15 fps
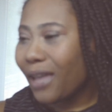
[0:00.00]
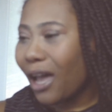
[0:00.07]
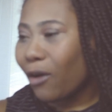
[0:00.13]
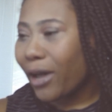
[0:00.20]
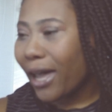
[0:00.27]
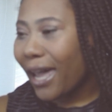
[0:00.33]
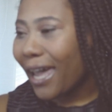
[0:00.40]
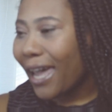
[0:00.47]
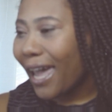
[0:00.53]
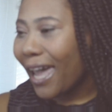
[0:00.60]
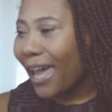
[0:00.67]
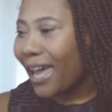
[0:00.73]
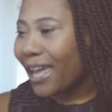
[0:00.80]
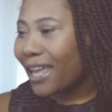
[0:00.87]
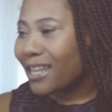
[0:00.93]
Okay,
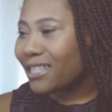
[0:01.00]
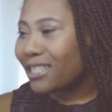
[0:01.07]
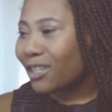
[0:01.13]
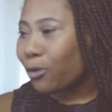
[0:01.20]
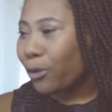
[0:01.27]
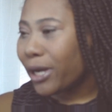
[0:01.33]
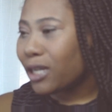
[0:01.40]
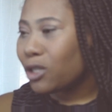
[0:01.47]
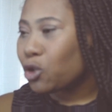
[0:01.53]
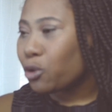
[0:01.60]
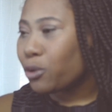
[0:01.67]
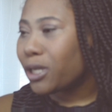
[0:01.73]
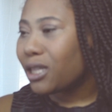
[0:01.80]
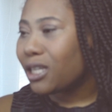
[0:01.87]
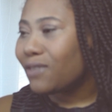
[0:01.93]
and grand
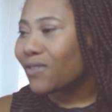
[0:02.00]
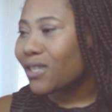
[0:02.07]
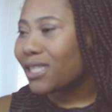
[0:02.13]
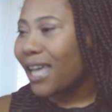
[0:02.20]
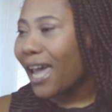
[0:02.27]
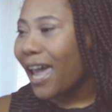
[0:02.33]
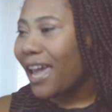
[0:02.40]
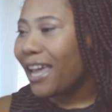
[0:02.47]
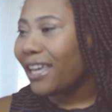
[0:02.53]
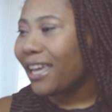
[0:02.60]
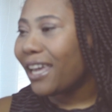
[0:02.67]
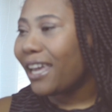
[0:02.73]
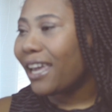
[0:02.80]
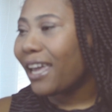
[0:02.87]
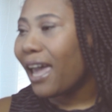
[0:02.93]
jury leaves us
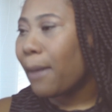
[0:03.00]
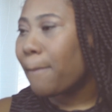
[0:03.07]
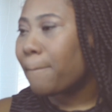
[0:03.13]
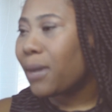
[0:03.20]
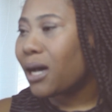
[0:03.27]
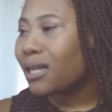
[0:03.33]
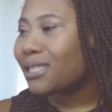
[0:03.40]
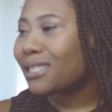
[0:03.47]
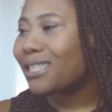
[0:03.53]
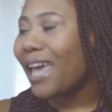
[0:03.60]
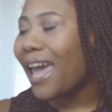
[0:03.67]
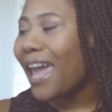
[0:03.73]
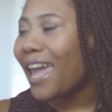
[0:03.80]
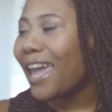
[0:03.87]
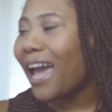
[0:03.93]
hanging and Musk's
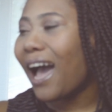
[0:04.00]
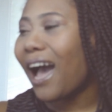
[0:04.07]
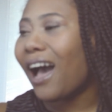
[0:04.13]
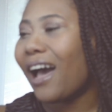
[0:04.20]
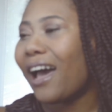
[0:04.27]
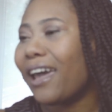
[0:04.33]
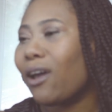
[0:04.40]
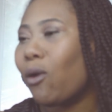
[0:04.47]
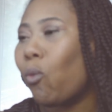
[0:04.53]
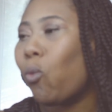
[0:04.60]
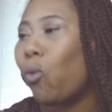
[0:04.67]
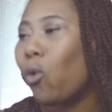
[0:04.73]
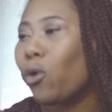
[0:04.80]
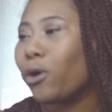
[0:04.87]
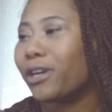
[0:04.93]
AI
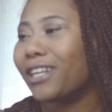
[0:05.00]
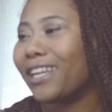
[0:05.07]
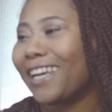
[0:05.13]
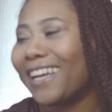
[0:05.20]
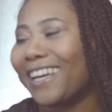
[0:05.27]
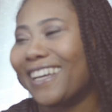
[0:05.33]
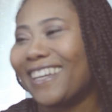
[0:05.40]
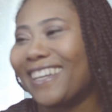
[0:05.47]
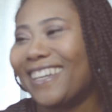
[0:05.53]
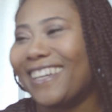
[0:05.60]
warning.